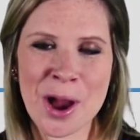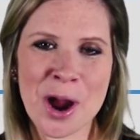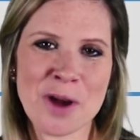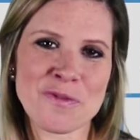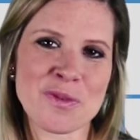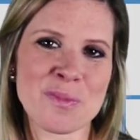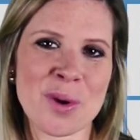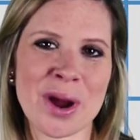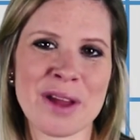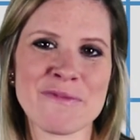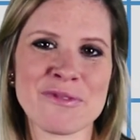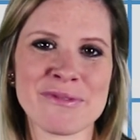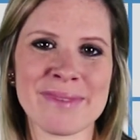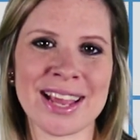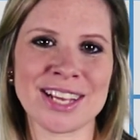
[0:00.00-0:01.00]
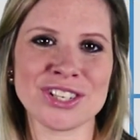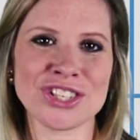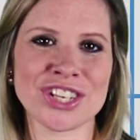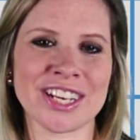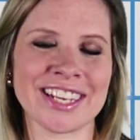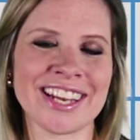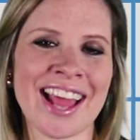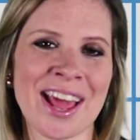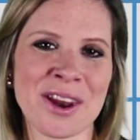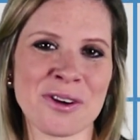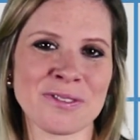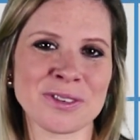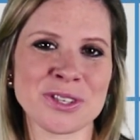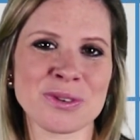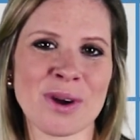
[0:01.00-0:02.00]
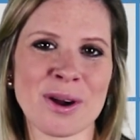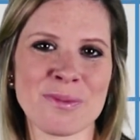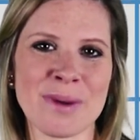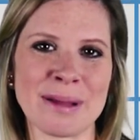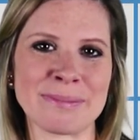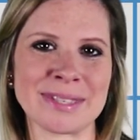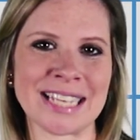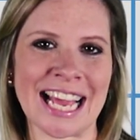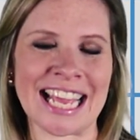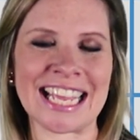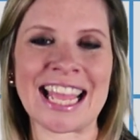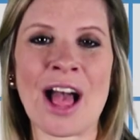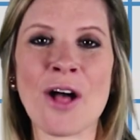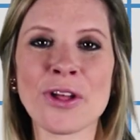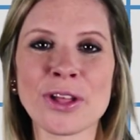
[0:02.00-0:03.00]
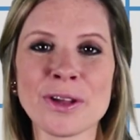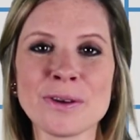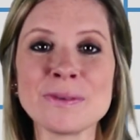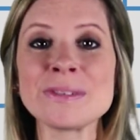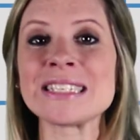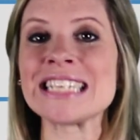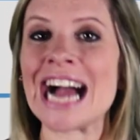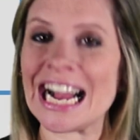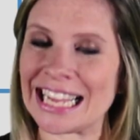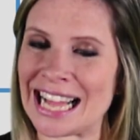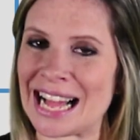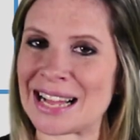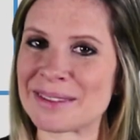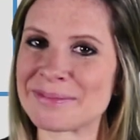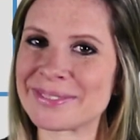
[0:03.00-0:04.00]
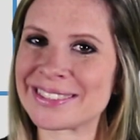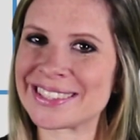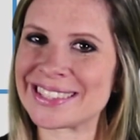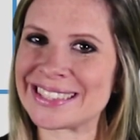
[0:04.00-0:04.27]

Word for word: Or for more information, head over to our website, galco dot com.